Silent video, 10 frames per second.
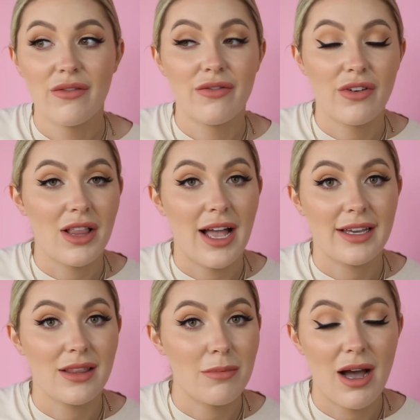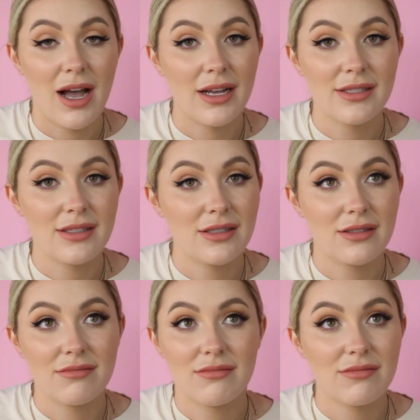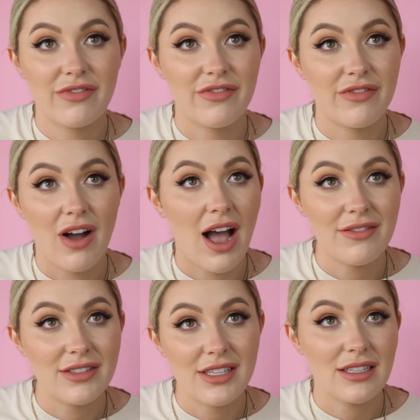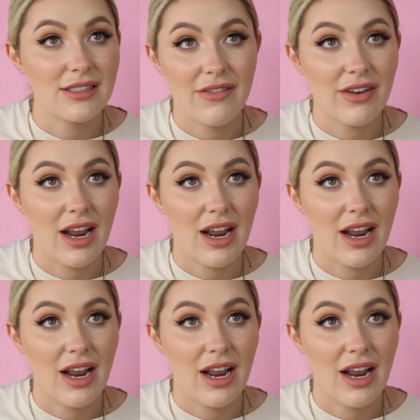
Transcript: for like the past 5, 6, 7,